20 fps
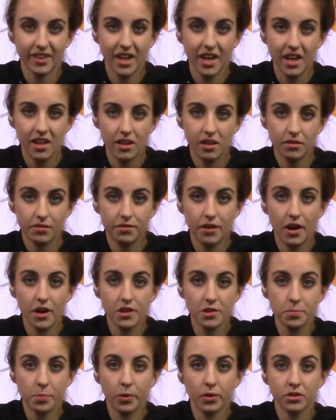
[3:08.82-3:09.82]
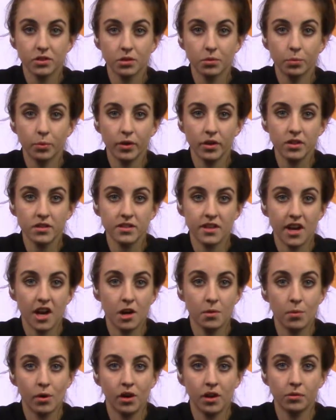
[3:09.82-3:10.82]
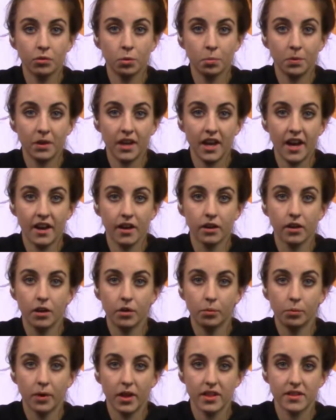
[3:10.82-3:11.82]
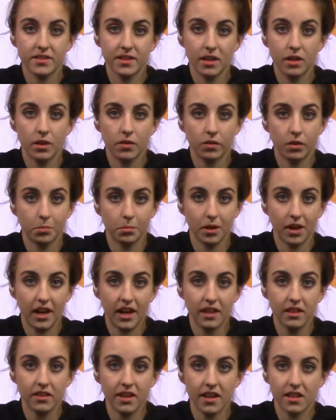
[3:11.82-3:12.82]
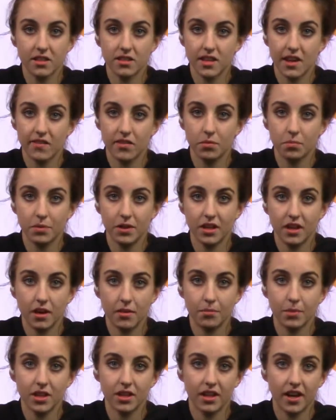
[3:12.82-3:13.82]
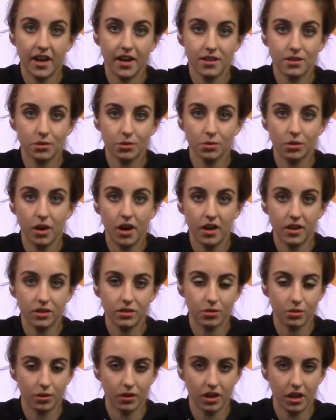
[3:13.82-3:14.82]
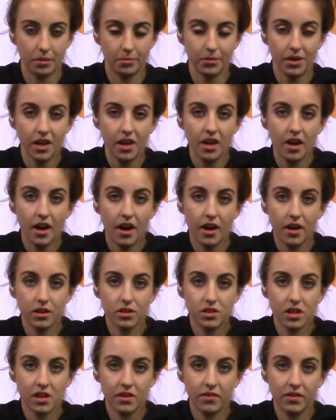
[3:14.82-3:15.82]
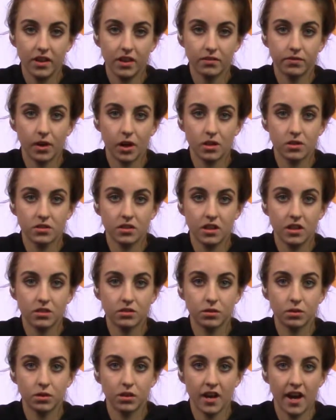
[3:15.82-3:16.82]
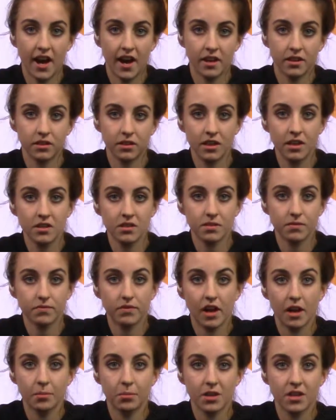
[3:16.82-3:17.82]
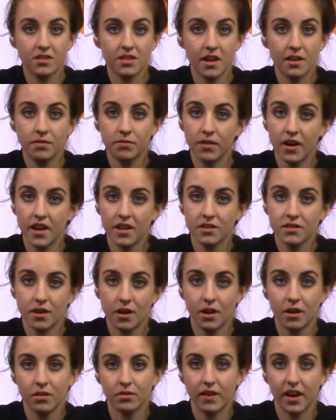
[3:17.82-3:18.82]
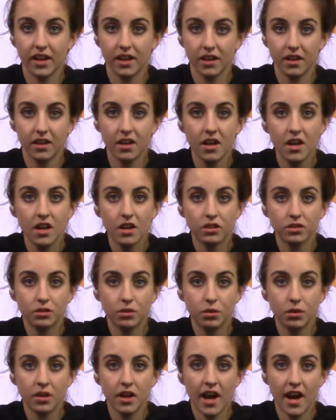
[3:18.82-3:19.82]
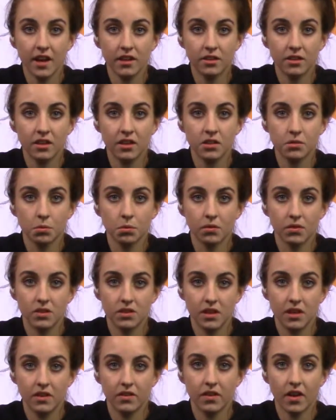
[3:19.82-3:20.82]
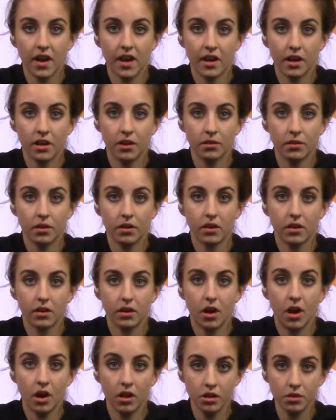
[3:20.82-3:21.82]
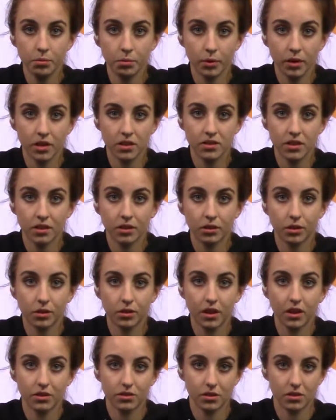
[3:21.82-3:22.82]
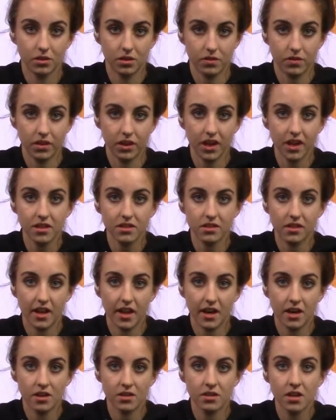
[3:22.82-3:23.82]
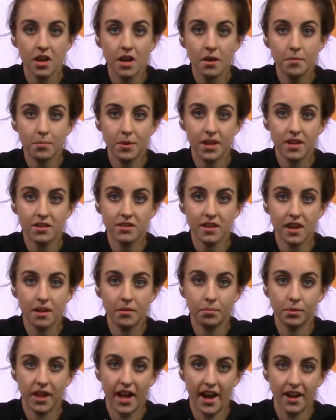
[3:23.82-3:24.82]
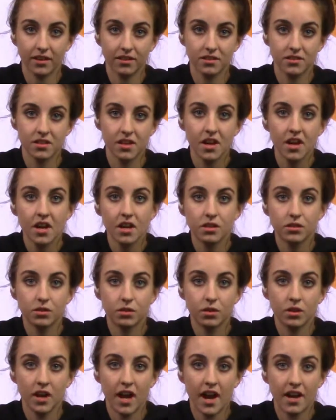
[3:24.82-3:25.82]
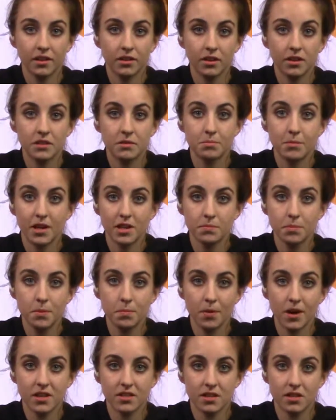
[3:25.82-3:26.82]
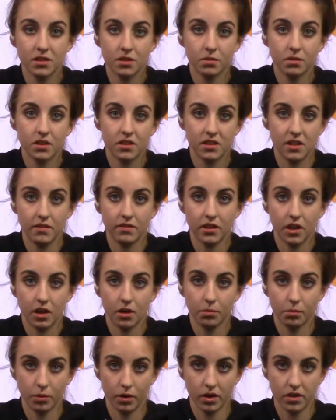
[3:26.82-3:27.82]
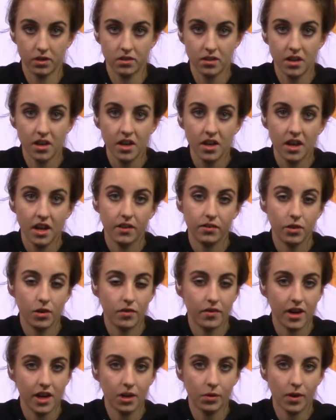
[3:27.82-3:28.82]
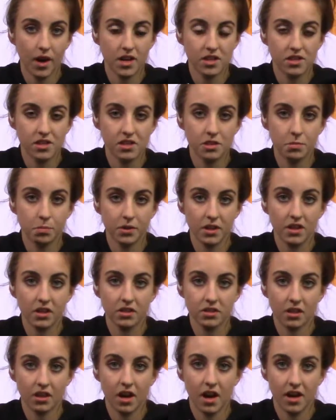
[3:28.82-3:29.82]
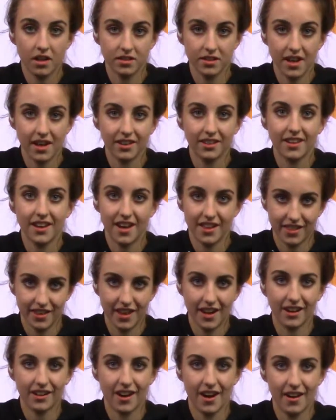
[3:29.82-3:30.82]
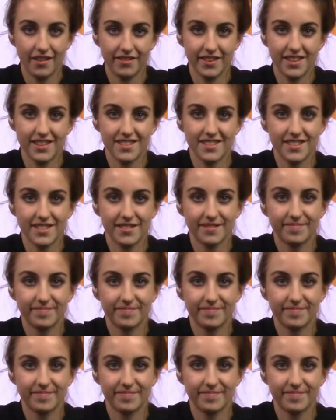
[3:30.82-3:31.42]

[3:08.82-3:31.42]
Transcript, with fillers: The Fall Sports Awards ceremony will be held on Wednesday, November 8th at 7 p.m. in the high school auditorium. All JV and varsity student athletes, families, and friends are invited. Student athletes will receive an, uh, all awards, including certificates, letters, pins, and plaques. Student athletes must be present to receive their awards. If you have any questions, please contact the athletic office.